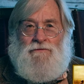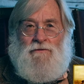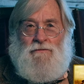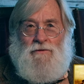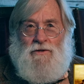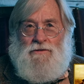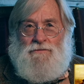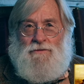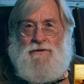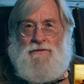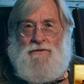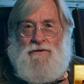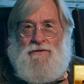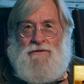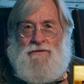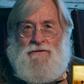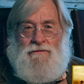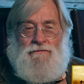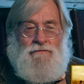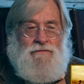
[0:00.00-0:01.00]
for most
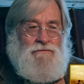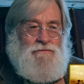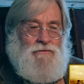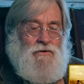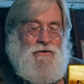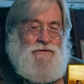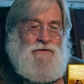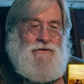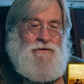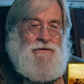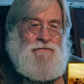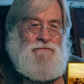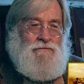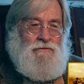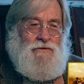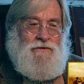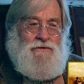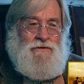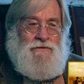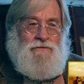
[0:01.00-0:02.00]
people, more than th-
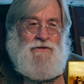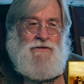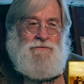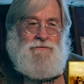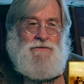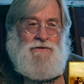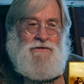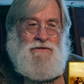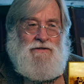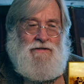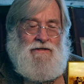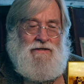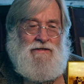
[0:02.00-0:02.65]
more than Christmas.